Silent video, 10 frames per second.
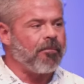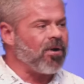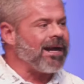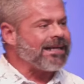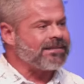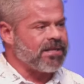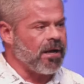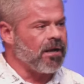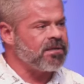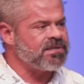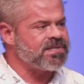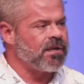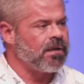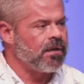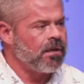I pray in
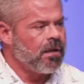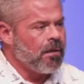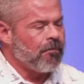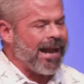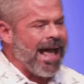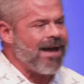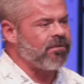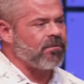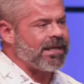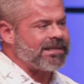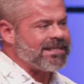tongues, but I haven't